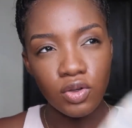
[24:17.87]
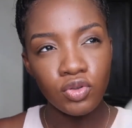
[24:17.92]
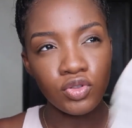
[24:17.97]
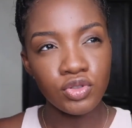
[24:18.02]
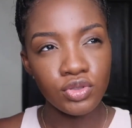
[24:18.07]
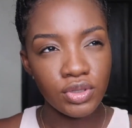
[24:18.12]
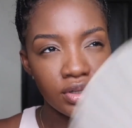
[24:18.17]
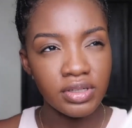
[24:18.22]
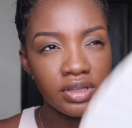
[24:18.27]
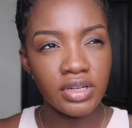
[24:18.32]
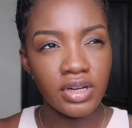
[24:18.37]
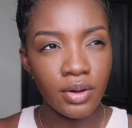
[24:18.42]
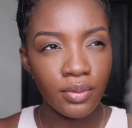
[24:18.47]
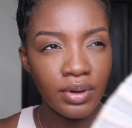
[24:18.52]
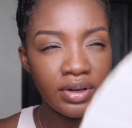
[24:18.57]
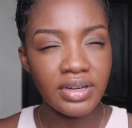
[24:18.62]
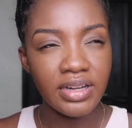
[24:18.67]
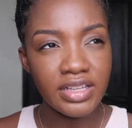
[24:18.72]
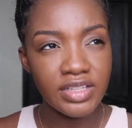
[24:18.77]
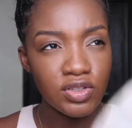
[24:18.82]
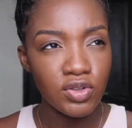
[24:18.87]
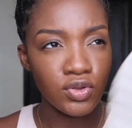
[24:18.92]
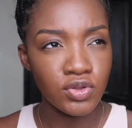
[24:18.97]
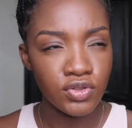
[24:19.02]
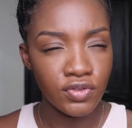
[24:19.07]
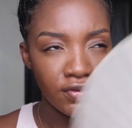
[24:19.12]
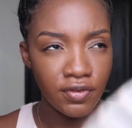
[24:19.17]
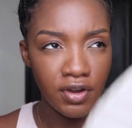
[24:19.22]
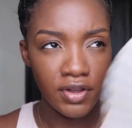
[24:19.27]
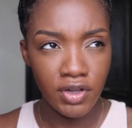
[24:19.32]
also another one that's
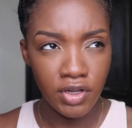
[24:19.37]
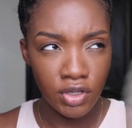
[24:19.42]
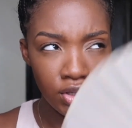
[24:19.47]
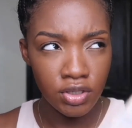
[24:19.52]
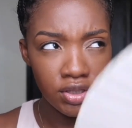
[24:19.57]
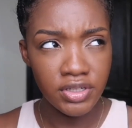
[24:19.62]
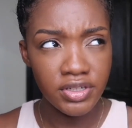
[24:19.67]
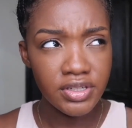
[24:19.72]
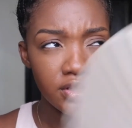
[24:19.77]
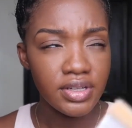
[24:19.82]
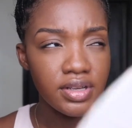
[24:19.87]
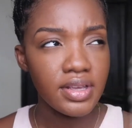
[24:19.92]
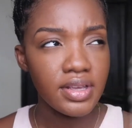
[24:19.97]
also very good,